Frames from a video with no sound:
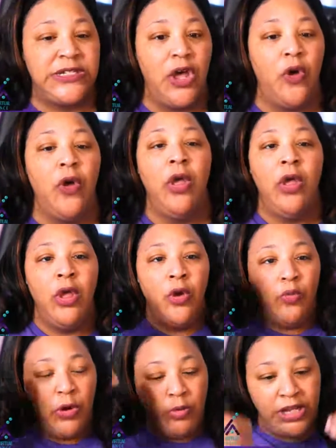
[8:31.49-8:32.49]
So
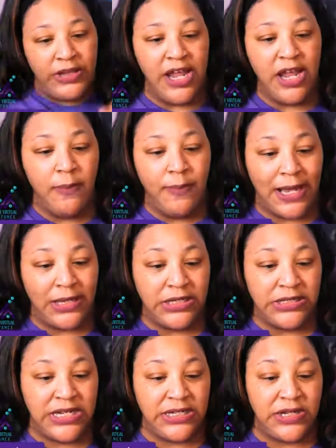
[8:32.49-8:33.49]
when we think about
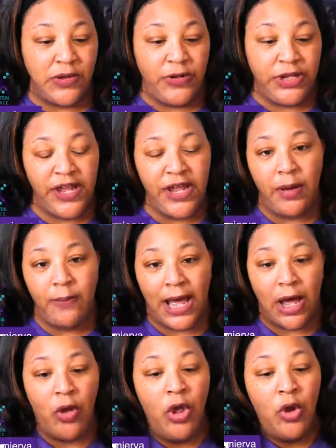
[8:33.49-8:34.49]
these things and we think
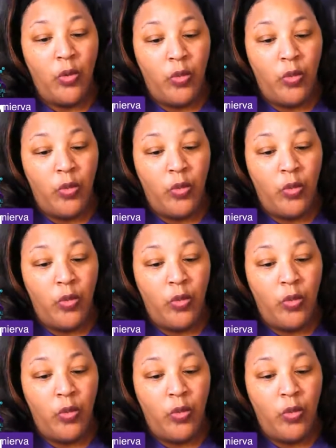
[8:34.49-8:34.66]
about